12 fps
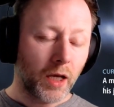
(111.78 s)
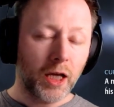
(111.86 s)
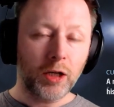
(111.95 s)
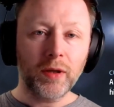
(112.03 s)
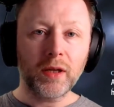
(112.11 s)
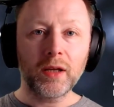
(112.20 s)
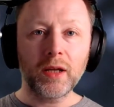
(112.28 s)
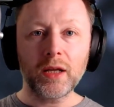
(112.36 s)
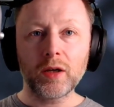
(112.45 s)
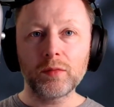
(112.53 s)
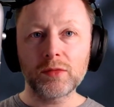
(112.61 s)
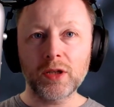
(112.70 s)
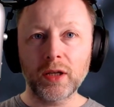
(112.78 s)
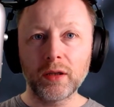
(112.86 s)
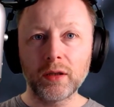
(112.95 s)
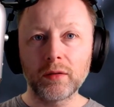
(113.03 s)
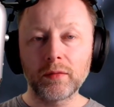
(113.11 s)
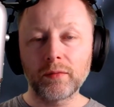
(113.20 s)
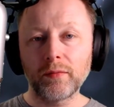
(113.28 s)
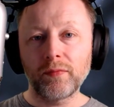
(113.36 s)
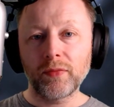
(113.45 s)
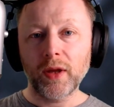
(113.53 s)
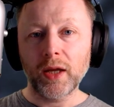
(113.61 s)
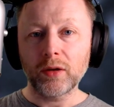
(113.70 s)
Anyway, Craig comes in
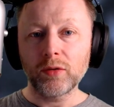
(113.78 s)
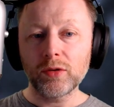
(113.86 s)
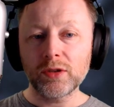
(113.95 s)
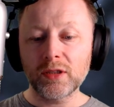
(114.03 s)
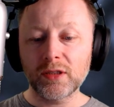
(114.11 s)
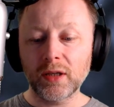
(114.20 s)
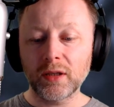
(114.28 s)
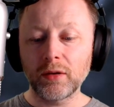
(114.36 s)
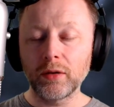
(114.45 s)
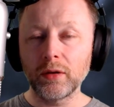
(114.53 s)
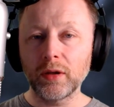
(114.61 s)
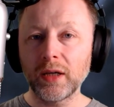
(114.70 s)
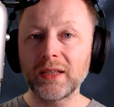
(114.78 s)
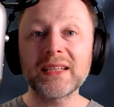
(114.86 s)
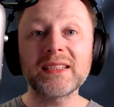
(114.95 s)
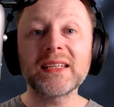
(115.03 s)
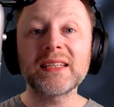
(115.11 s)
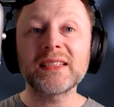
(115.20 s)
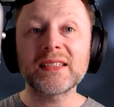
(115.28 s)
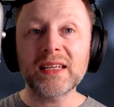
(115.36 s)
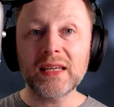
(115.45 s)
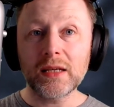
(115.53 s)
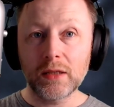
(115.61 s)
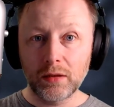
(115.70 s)
and he goes to sit down. He doesn't
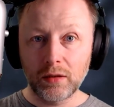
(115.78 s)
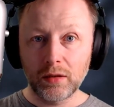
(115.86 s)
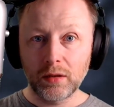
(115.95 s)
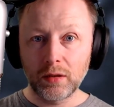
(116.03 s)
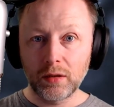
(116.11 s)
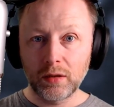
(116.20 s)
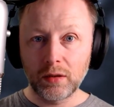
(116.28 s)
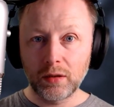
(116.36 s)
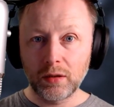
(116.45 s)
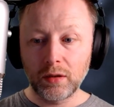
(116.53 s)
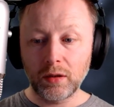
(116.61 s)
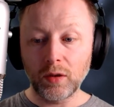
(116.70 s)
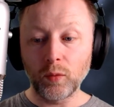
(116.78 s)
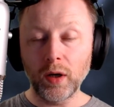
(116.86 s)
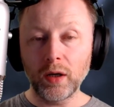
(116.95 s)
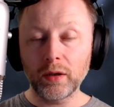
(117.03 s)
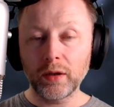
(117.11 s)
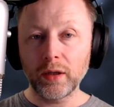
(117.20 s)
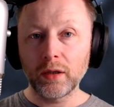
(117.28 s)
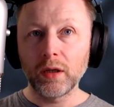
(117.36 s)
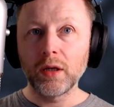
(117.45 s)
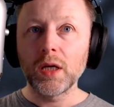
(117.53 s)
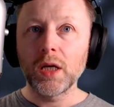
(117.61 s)
see the water there.